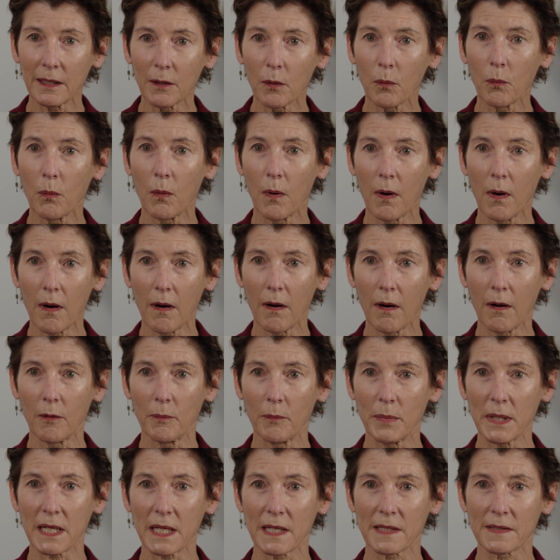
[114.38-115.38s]
a wall
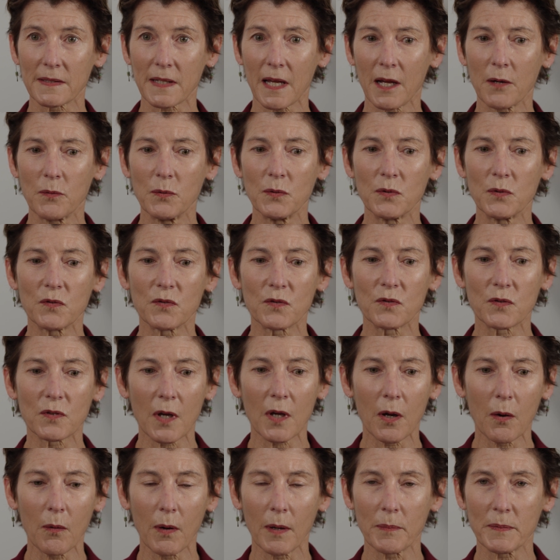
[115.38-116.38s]
because I was
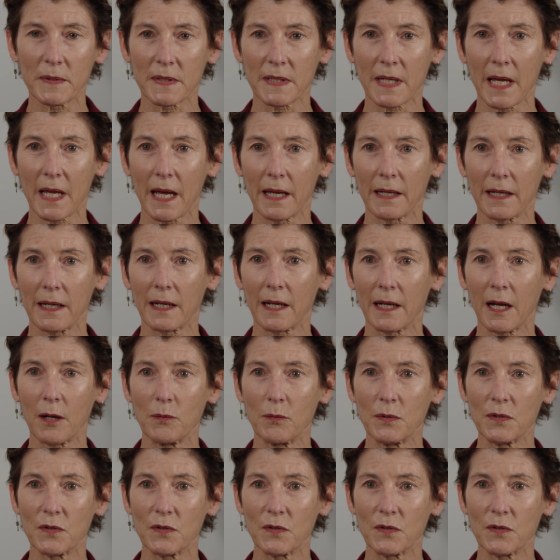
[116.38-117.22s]
so upset and I